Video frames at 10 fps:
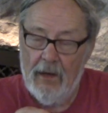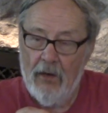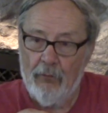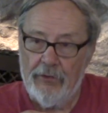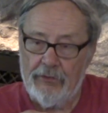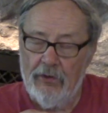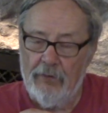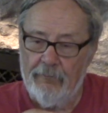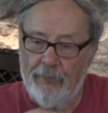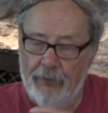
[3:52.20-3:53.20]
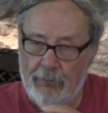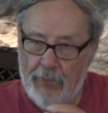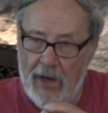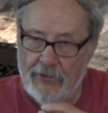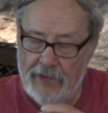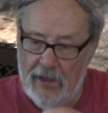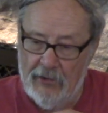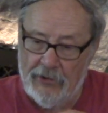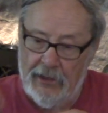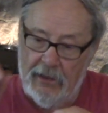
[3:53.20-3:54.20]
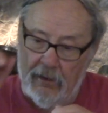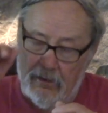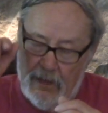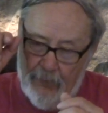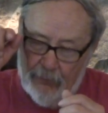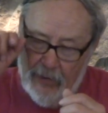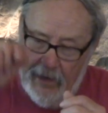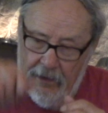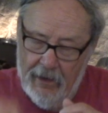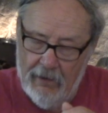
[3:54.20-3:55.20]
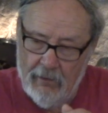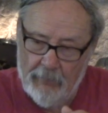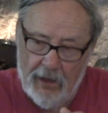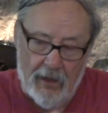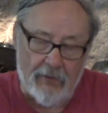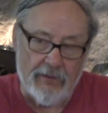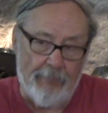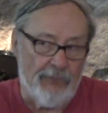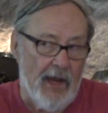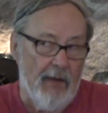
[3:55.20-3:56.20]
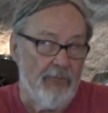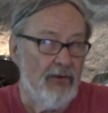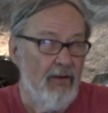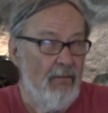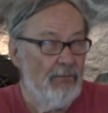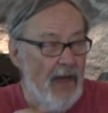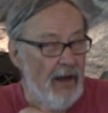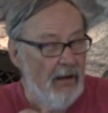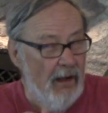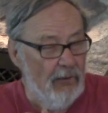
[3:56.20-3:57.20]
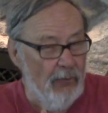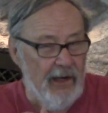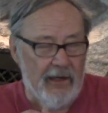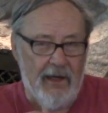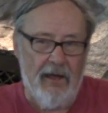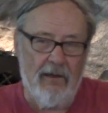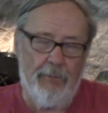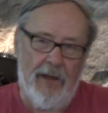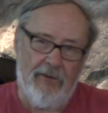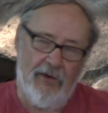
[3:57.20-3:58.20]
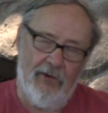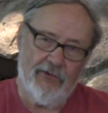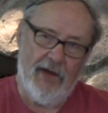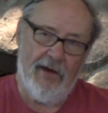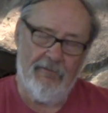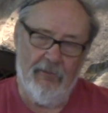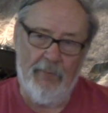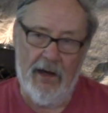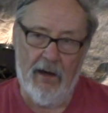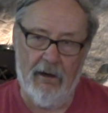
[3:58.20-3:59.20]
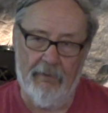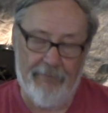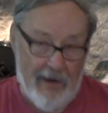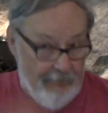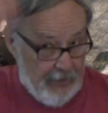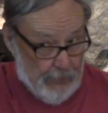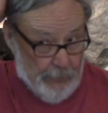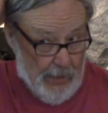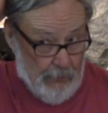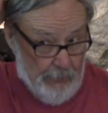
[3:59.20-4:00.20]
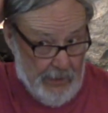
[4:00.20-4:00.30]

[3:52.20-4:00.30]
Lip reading: with good foot pounds of energy, it'll come right out of the bear. Sometimes, not all the way, it kind of depends on the size of a bear. A 500 pound